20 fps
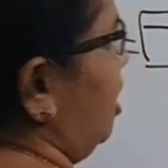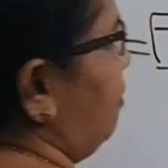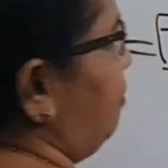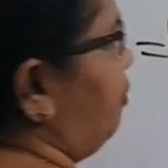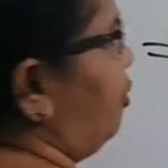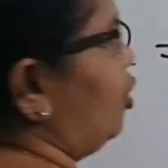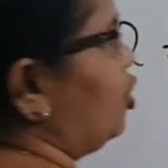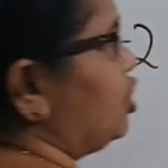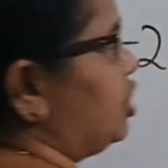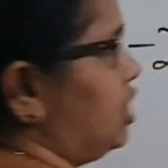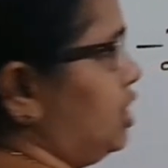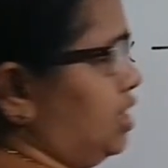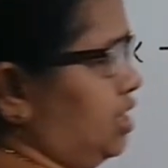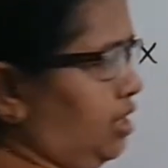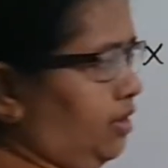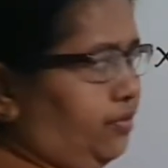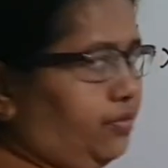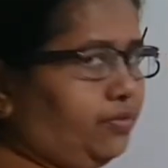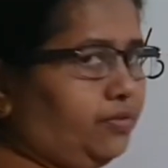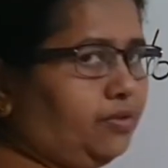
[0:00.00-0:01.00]

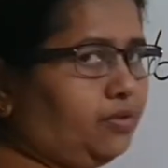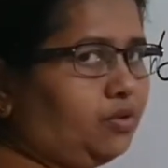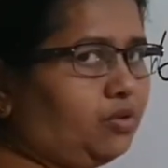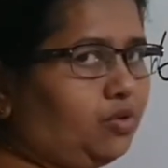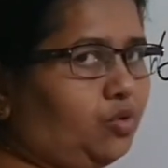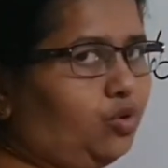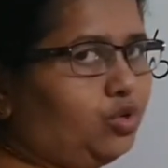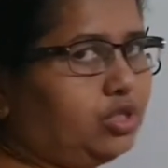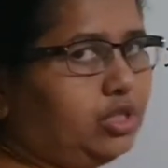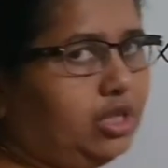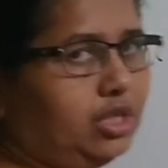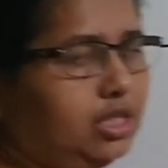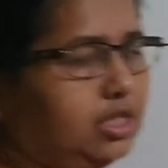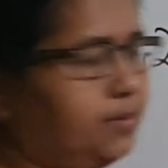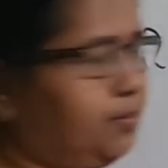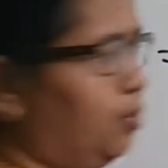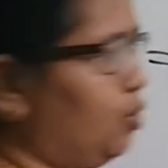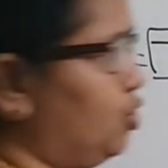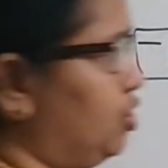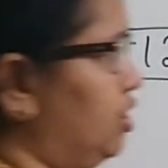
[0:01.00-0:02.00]
positive. Quotient is
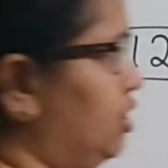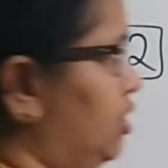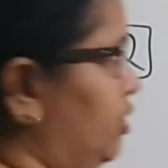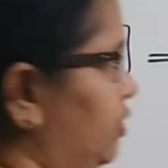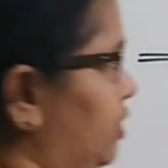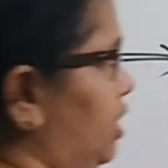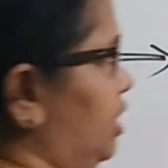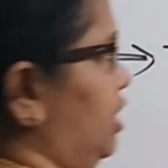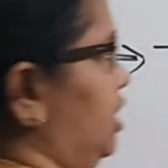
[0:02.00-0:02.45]
positive. That